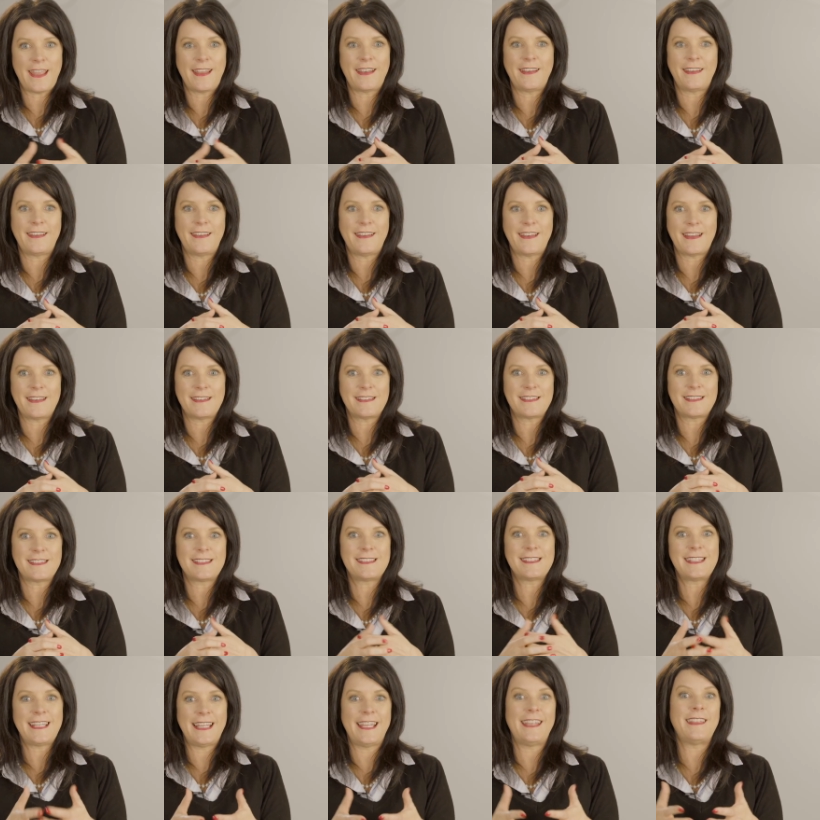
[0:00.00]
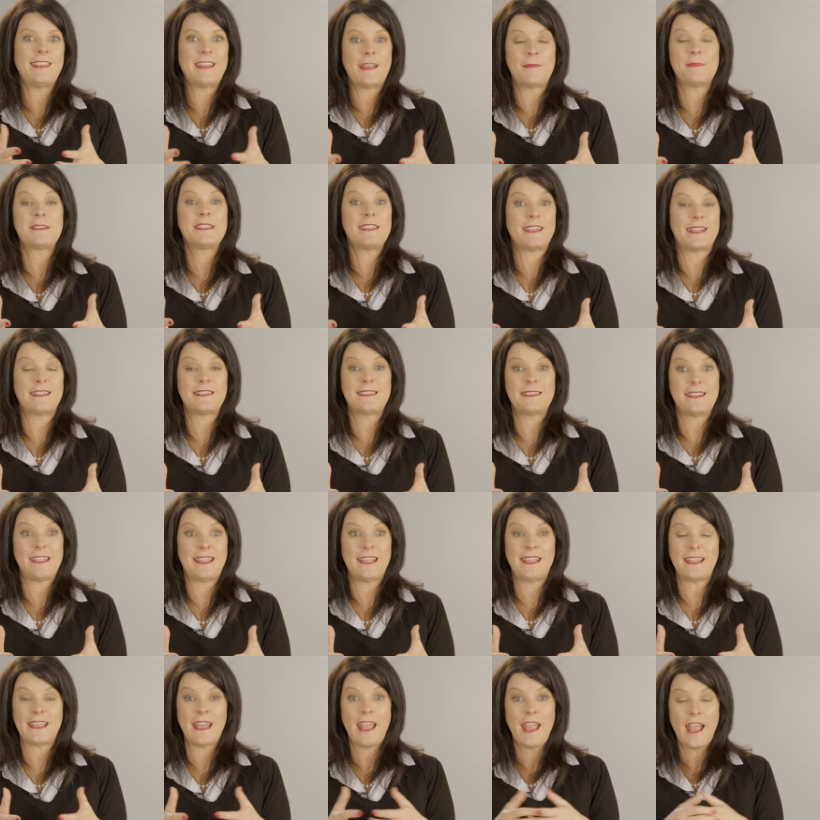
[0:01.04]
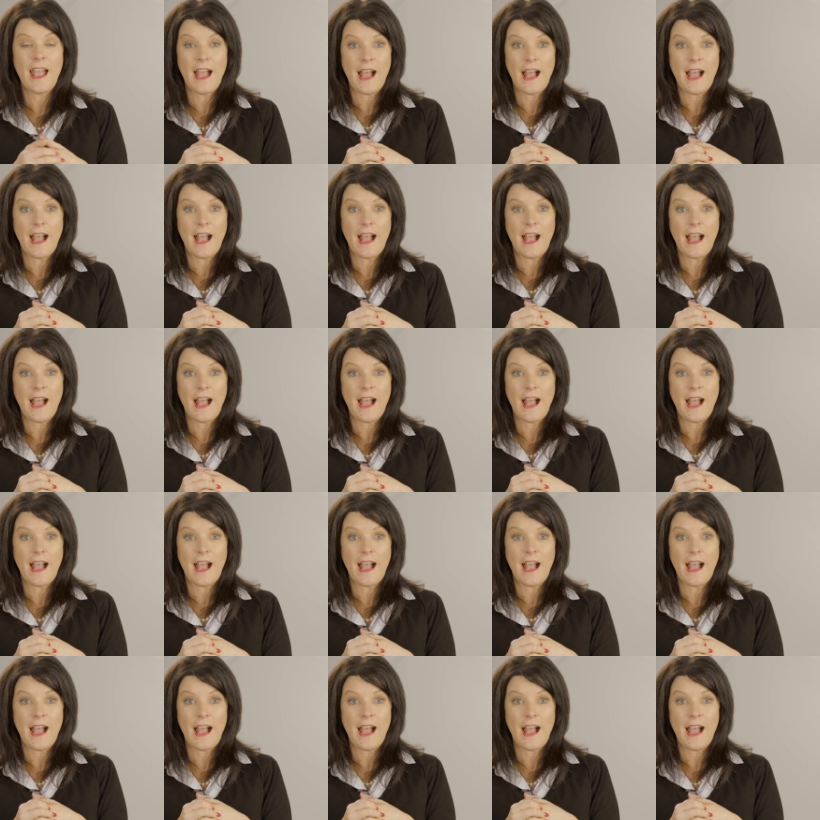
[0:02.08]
and seeing them succeed.